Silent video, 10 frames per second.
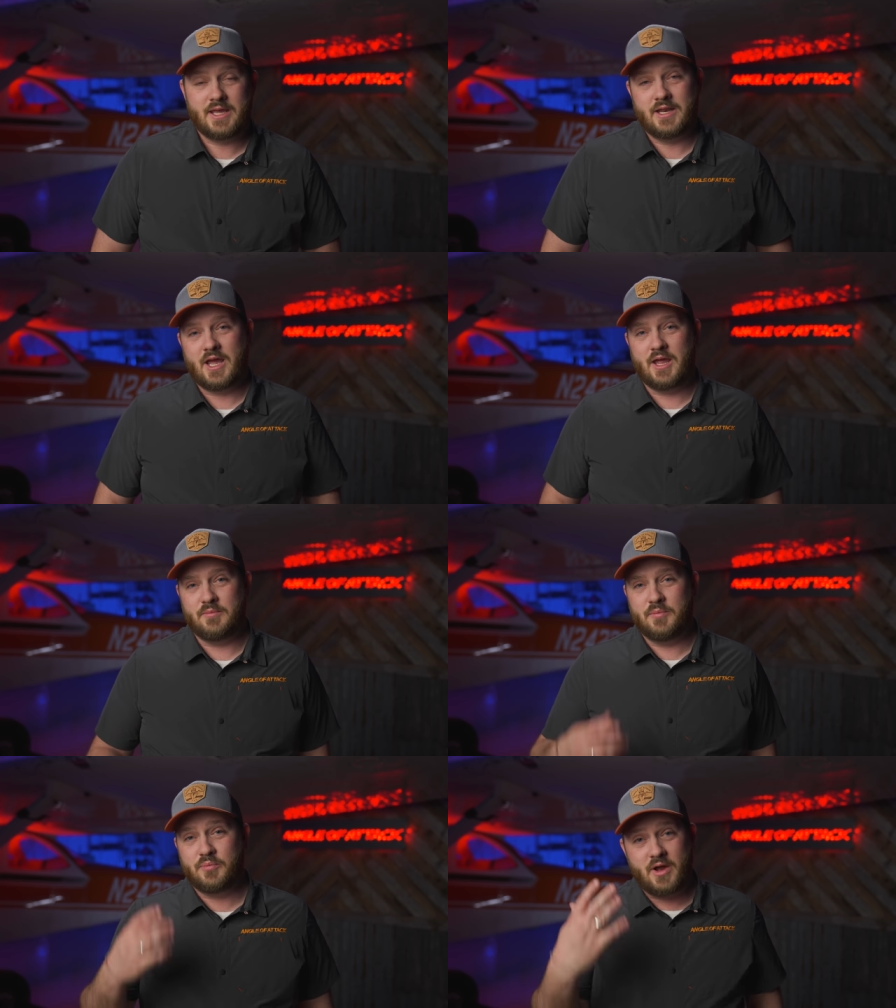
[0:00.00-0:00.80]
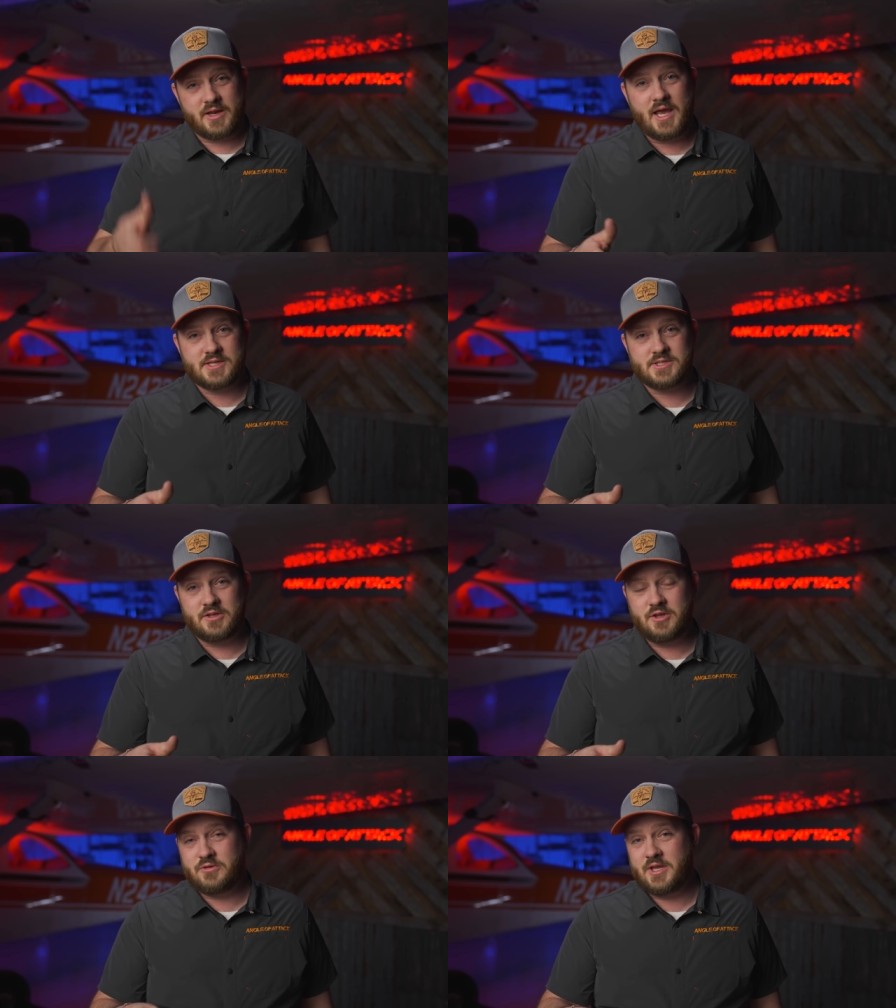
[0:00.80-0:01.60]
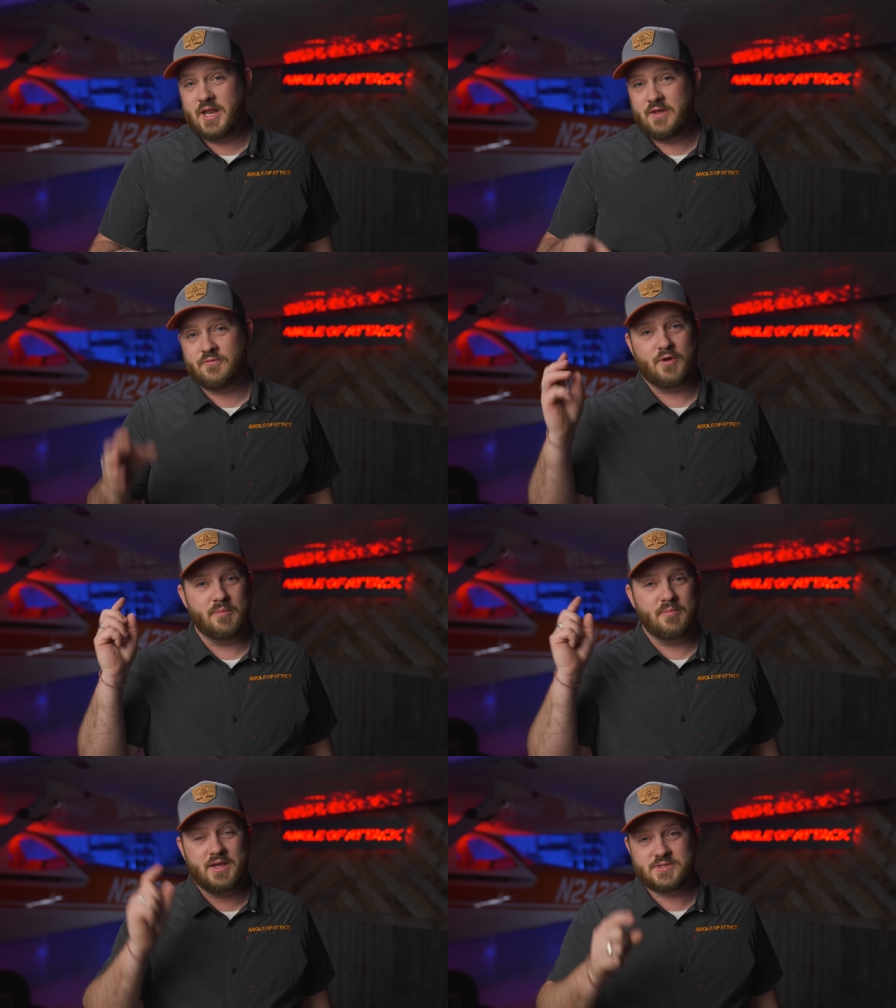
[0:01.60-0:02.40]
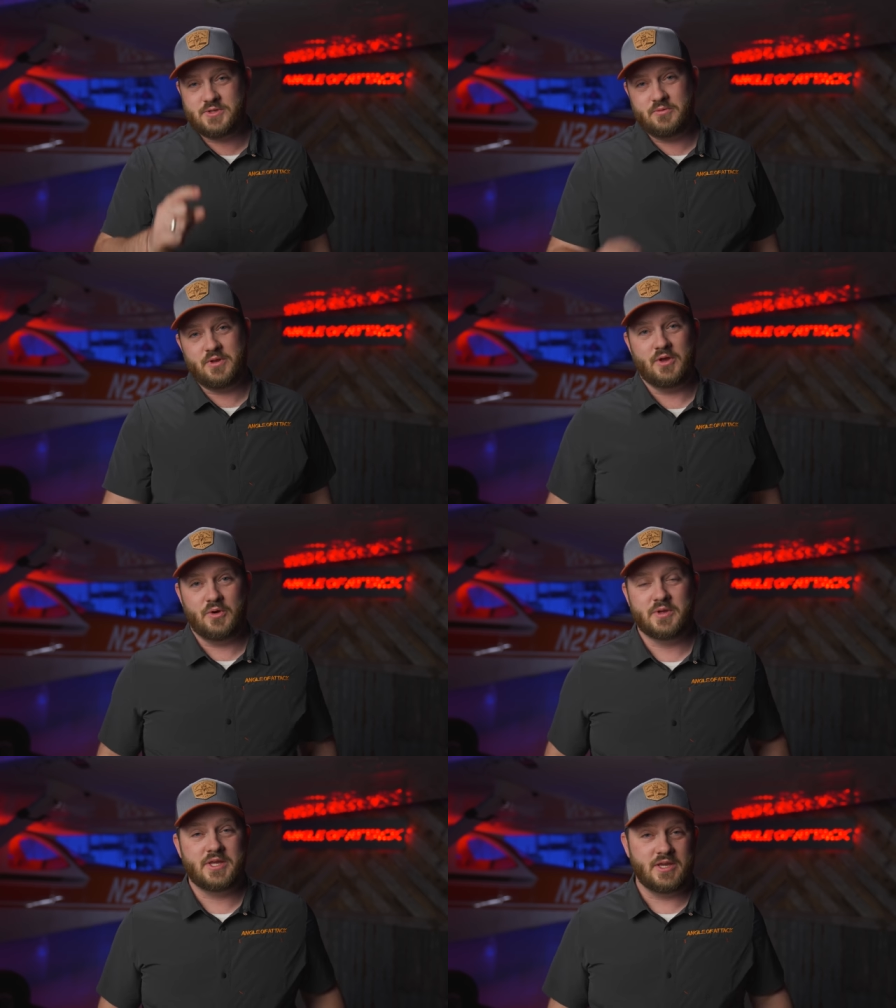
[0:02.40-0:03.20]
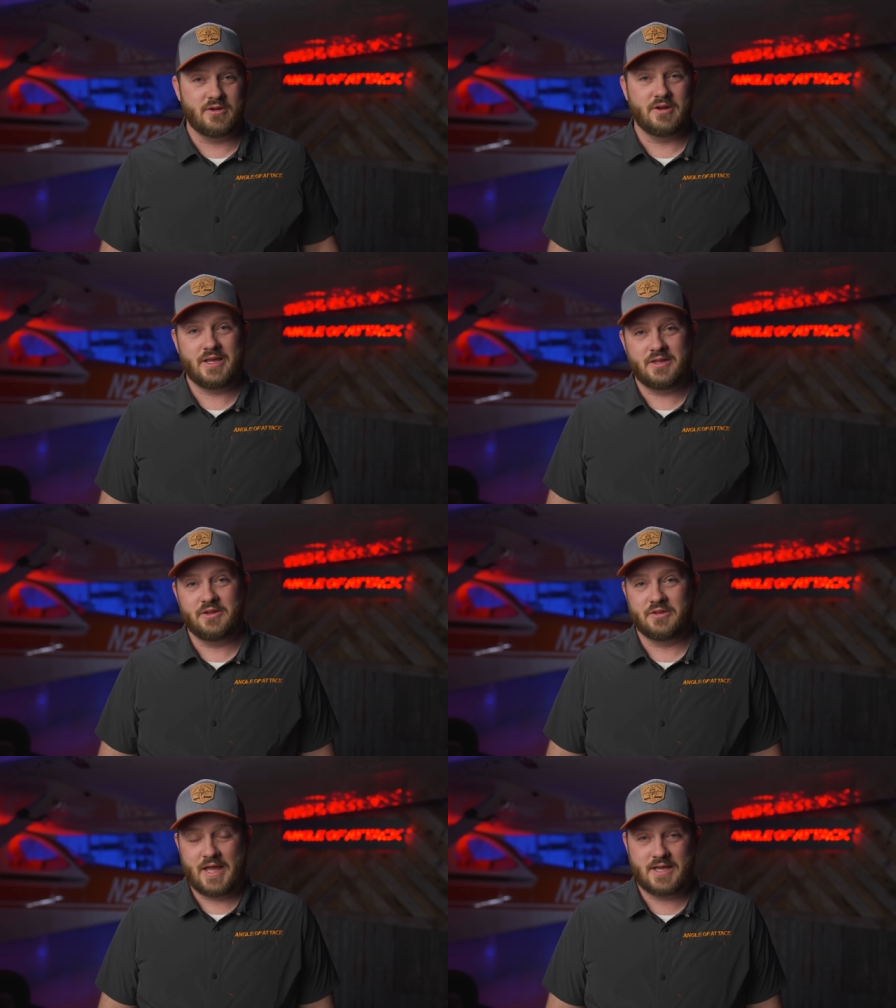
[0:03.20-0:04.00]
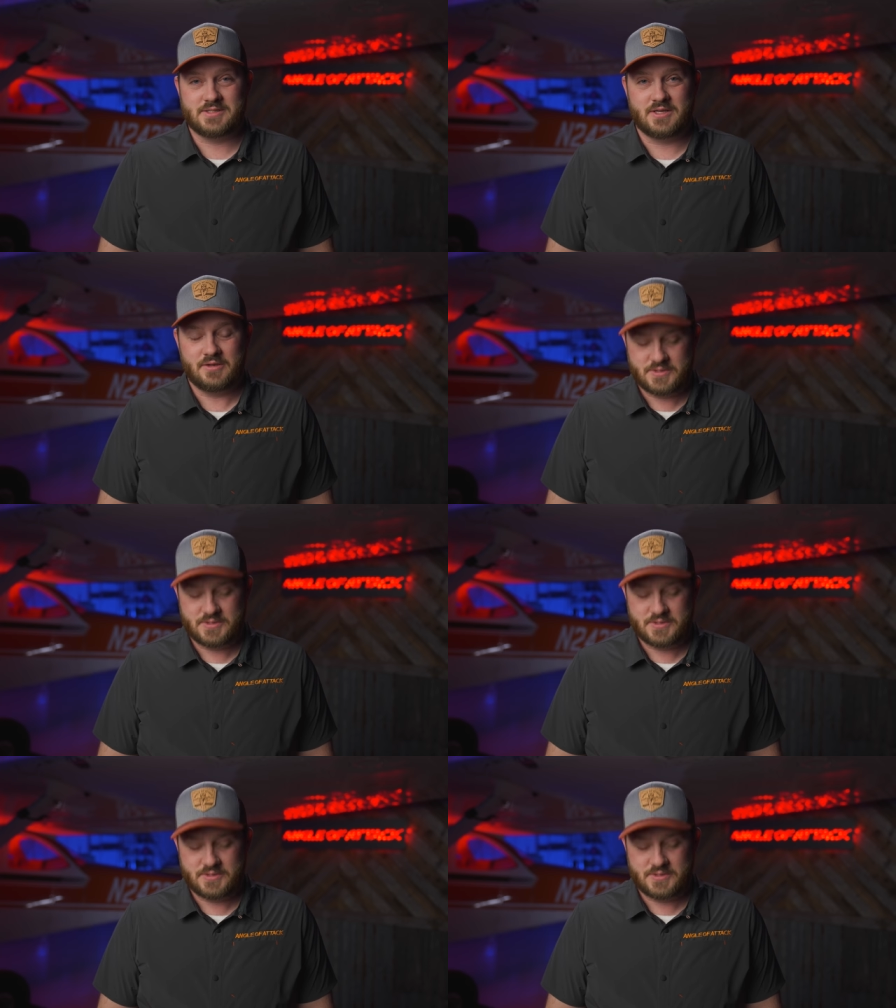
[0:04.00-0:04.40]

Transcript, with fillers: and I'm broadcasting to you today from my studio here in Alaska.